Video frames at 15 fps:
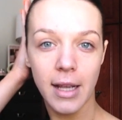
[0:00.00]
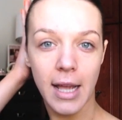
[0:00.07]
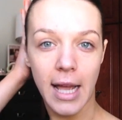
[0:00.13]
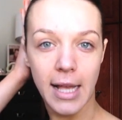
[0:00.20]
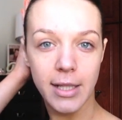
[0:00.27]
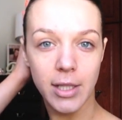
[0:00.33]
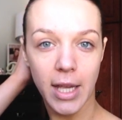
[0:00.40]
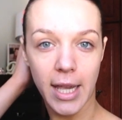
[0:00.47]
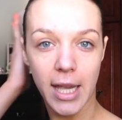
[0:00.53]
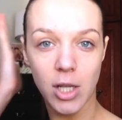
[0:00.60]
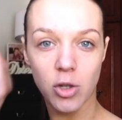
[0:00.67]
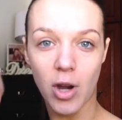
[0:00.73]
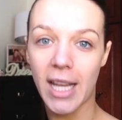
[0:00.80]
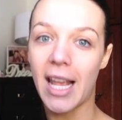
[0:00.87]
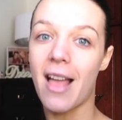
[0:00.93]
as your hair
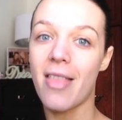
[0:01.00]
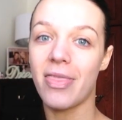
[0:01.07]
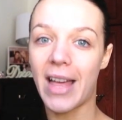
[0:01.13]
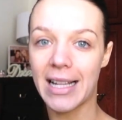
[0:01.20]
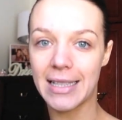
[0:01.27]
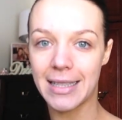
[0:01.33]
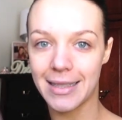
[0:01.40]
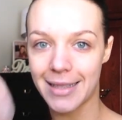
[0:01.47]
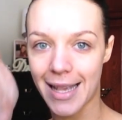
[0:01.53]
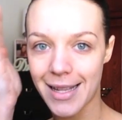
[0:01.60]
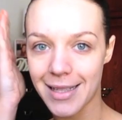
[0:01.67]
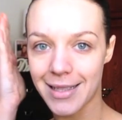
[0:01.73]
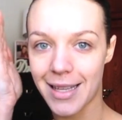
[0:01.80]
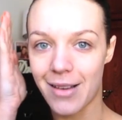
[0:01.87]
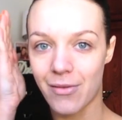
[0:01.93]
drying, and that
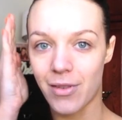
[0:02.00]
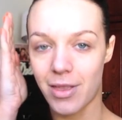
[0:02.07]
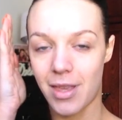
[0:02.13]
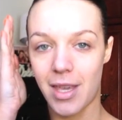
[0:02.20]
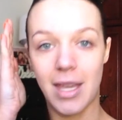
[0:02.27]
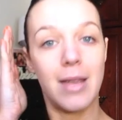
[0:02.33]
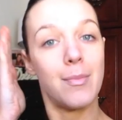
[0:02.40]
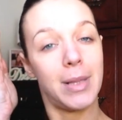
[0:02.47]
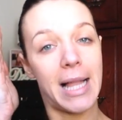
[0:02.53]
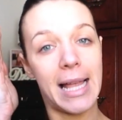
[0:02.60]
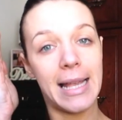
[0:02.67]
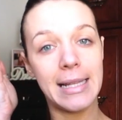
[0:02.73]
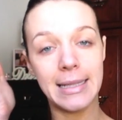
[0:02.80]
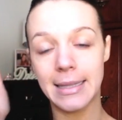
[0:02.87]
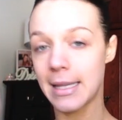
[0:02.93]
sets everything in
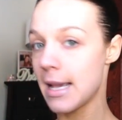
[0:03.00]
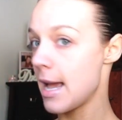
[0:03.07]
place.